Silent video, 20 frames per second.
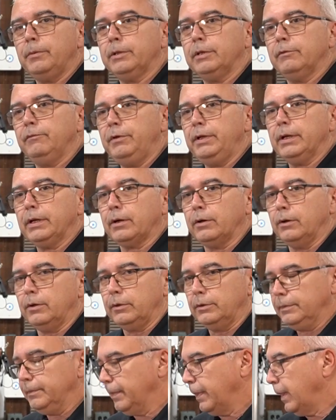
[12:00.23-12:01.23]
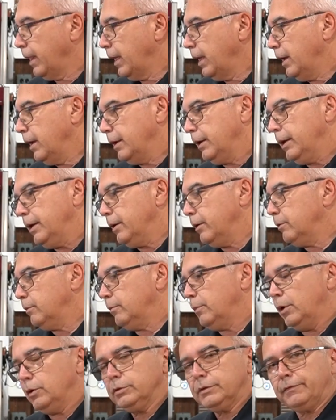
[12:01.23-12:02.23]
with the vehicle,
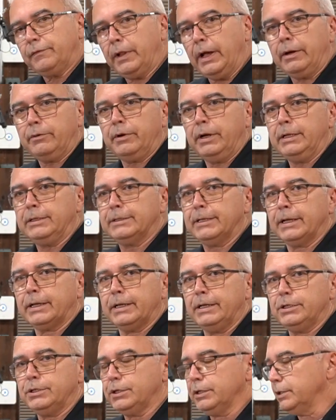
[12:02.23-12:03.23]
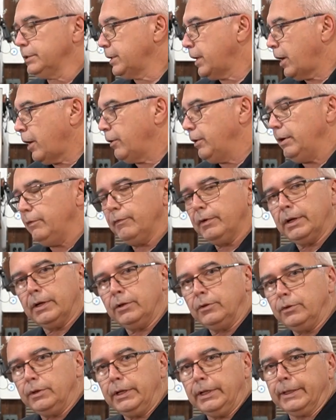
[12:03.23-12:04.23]
most flat rate technicians aren't even going
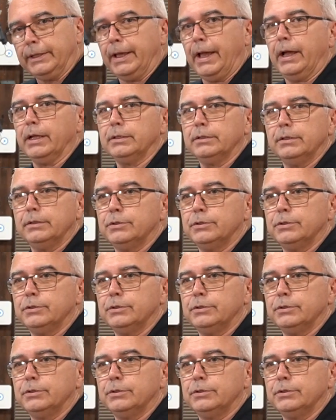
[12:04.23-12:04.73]
to look at that.